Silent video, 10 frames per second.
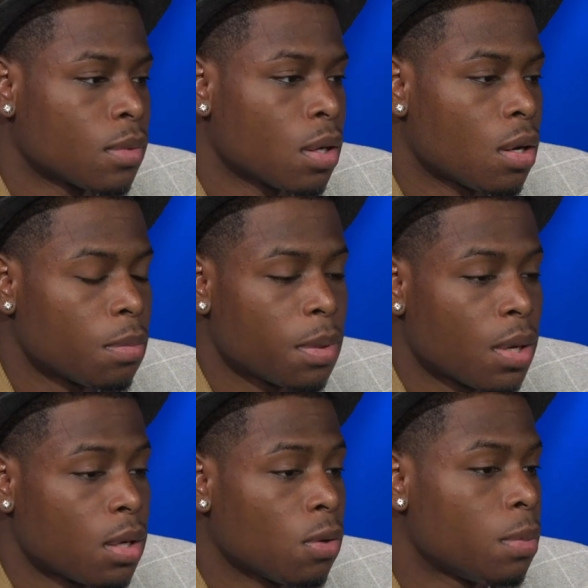Other people I
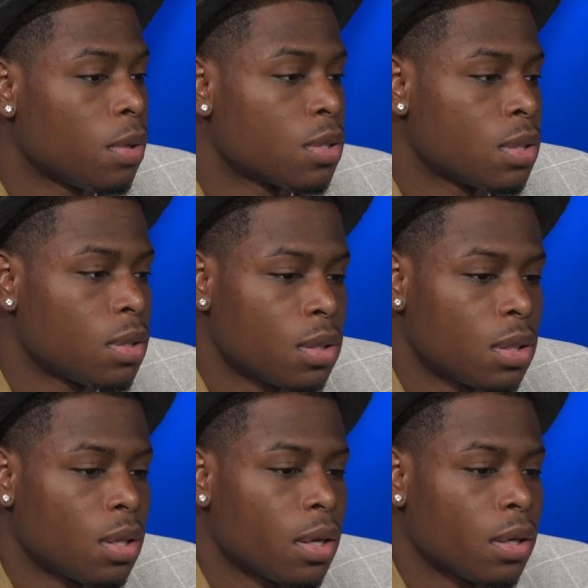know personally,
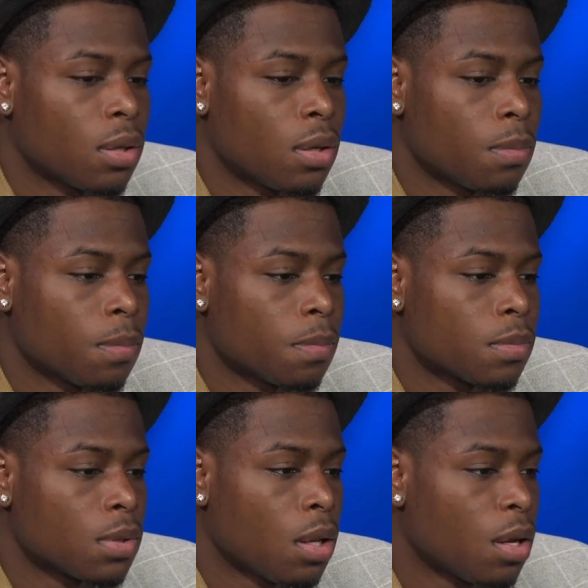like
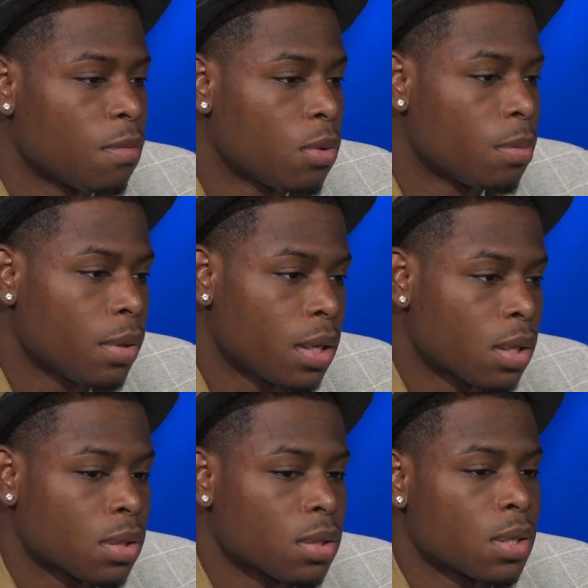the Love More
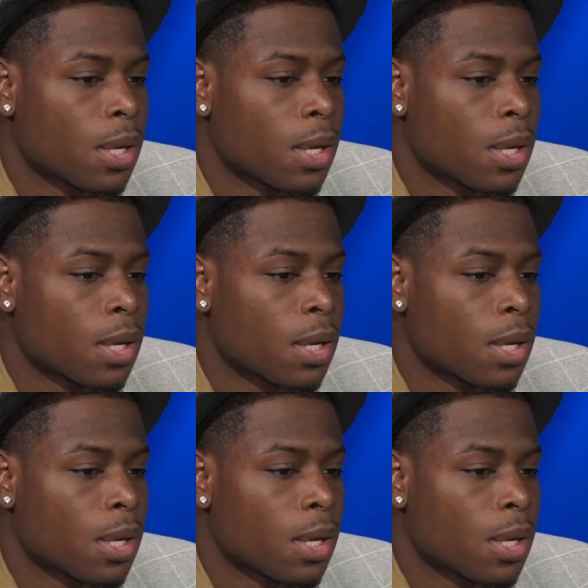brand,